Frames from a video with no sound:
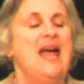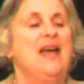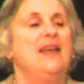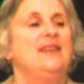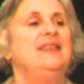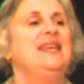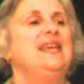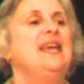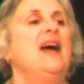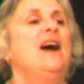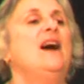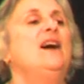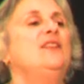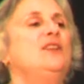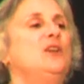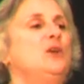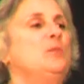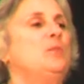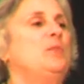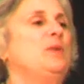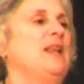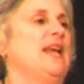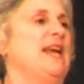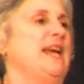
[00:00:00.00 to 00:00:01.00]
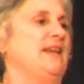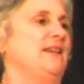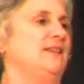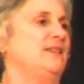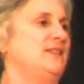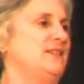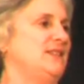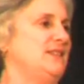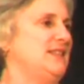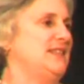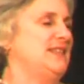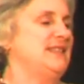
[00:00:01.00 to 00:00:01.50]
The other
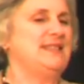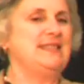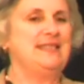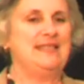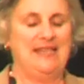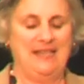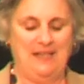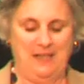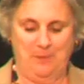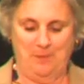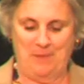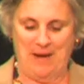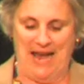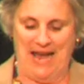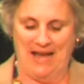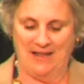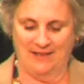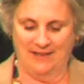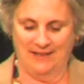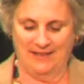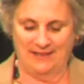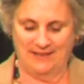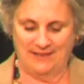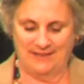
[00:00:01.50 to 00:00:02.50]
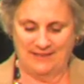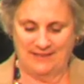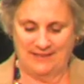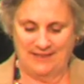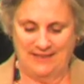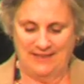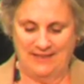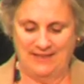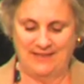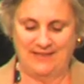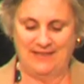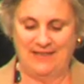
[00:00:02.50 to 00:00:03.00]
place to seek balance
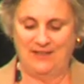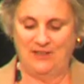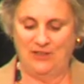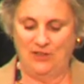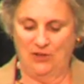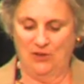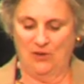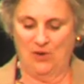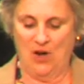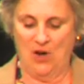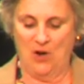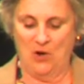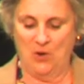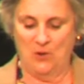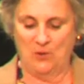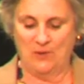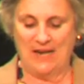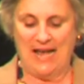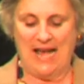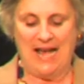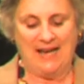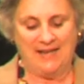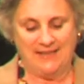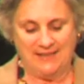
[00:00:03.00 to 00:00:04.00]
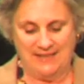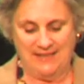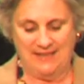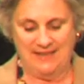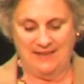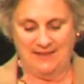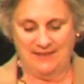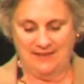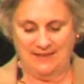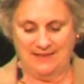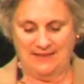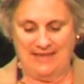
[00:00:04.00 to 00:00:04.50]
is in your own
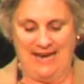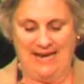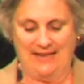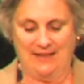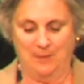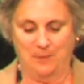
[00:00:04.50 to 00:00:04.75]
ideas and